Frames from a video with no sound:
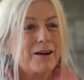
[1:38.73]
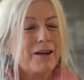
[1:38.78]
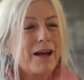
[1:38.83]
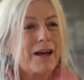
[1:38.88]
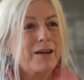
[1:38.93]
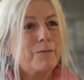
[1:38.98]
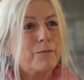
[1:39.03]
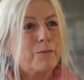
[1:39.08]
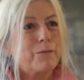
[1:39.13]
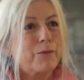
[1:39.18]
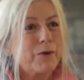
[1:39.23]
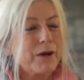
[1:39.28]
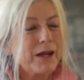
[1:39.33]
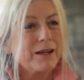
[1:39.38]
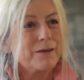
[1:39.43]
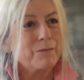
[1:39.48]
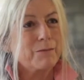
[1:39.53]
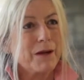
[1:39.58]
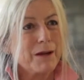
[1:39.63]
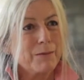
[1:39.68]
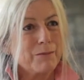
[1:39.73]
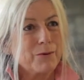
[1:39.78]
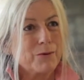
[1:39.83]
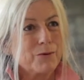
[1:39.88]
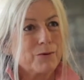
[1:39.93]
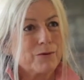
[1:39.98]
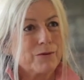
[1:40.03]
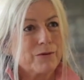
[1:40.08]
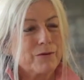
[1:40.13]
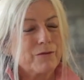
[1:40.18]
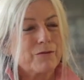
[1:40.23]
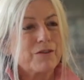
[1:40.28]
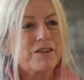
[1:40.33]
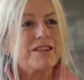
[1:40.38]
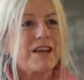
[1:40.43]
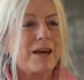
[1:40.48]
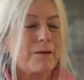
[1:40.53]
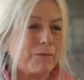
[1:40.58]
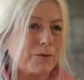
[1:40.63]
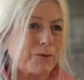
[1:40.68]
and bring in people, for
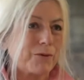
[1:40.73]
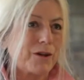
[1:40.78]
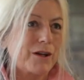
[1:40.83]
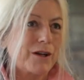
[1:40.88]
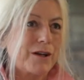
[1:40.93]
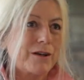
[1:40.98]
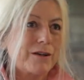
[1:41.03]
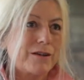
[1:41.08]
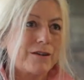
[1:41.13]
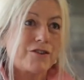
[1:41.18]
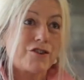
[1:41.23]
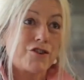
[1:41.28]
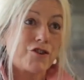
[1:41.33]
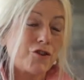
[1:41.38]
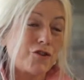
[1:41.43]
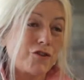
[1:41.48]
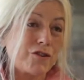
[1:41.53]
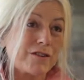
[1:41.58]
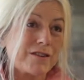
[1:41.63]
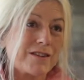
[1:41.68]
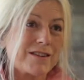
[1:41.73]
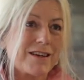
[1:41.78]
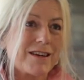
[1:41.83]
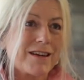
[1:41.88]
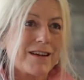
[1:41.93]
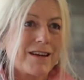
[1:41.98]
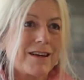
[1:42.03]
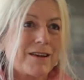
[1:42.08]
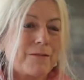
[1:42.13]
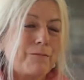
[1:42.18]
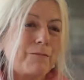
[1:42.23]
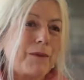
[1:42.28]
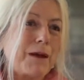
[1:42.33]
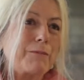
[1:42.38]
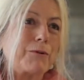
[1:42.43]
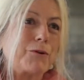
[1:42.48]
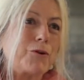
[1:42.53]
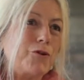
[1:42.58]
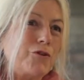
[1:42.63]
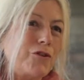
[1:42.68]
example, students,
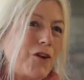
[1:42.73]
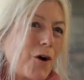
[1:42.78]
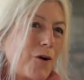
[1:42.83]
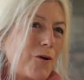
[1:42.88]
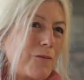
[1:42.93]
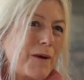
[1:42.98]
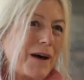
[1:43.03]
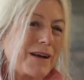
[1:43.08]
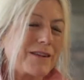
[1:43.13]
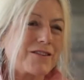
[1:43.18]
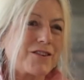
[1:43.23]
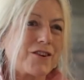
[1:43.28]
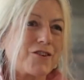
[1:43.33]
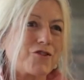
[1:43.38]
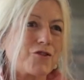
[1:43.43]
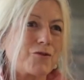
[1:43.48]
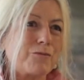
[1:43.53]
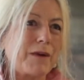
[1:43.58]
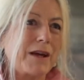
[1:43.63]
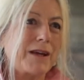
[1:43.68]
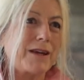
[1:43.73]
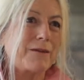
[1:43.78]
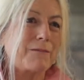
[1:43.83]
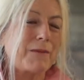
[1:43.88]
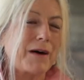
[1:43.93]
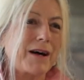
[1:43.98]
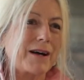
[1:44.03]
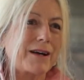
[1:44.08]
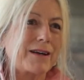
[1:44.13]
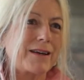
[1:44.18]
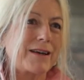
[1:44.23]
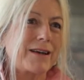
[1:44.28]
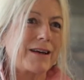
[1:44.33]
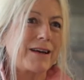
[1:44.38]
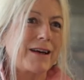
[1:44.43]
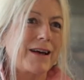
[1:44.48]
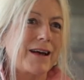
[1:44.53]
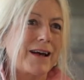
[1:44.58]
people who know about social media marketing,